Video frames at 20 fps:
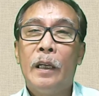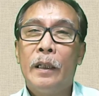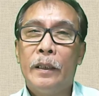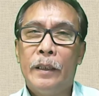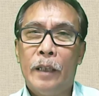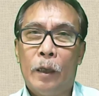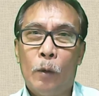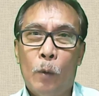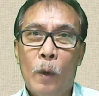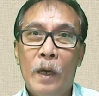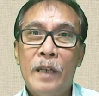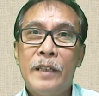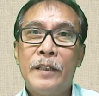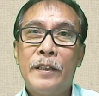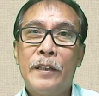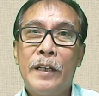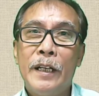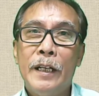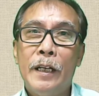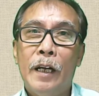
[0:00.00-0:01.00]
the
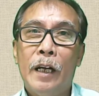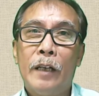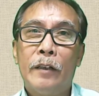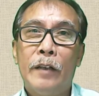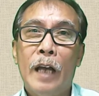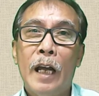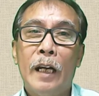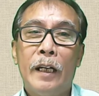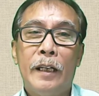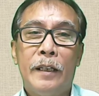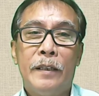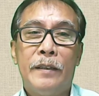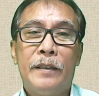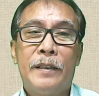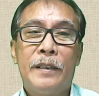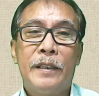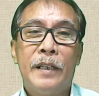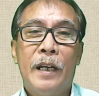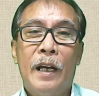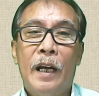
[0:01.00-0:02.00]
quartz ring acknowledged